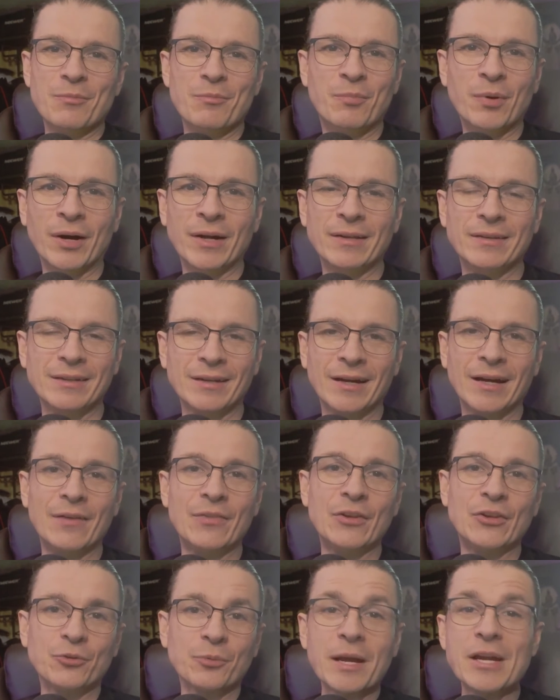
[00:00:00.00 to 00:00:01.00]
but the
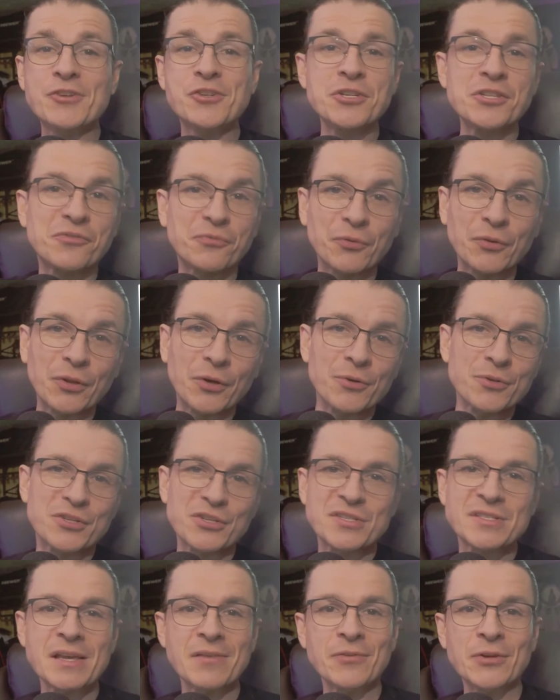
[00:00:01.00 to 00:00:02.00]
durations for those are
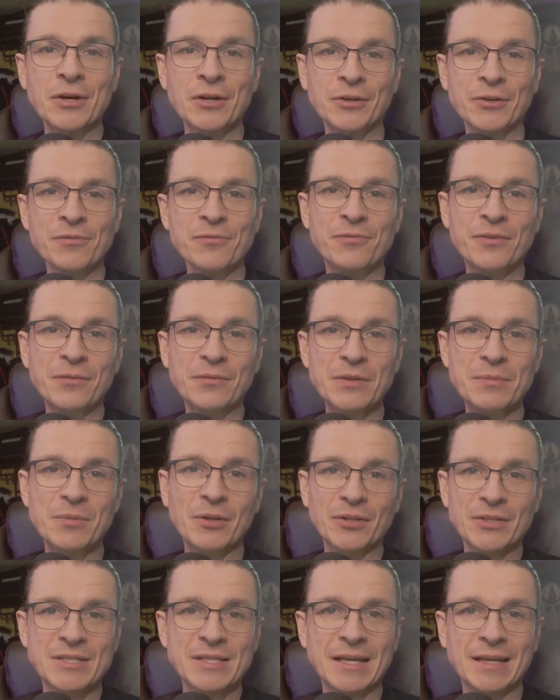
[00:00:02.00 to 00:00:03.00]
750
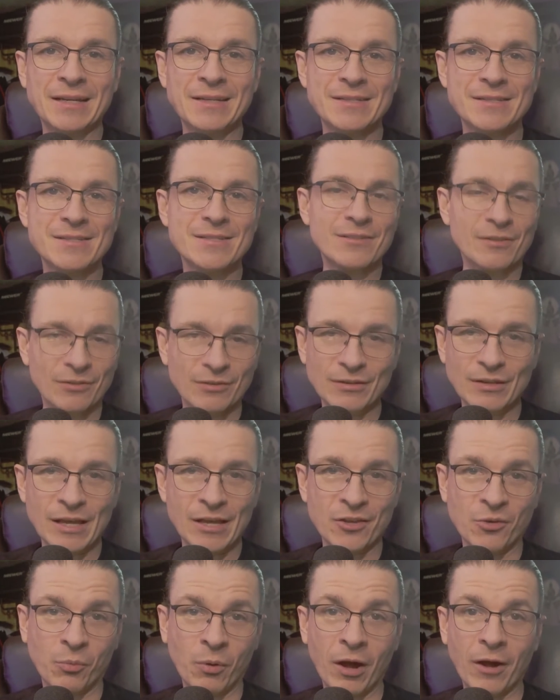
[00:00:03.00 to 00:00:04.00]
milliseconds
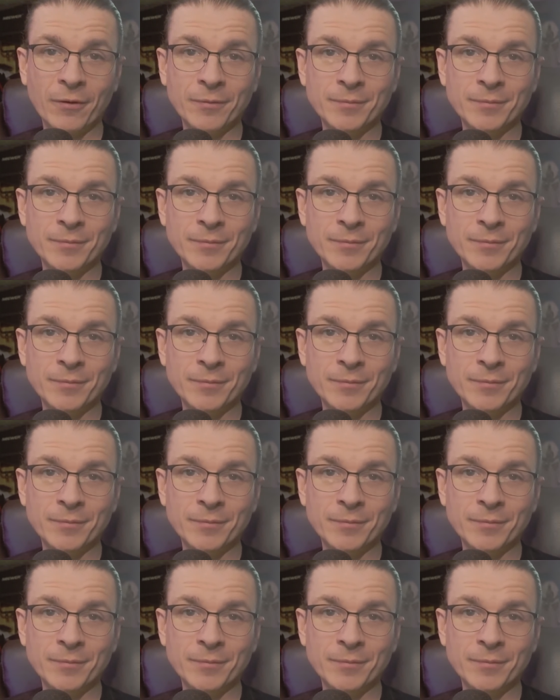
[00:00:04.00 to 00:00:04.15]
as well.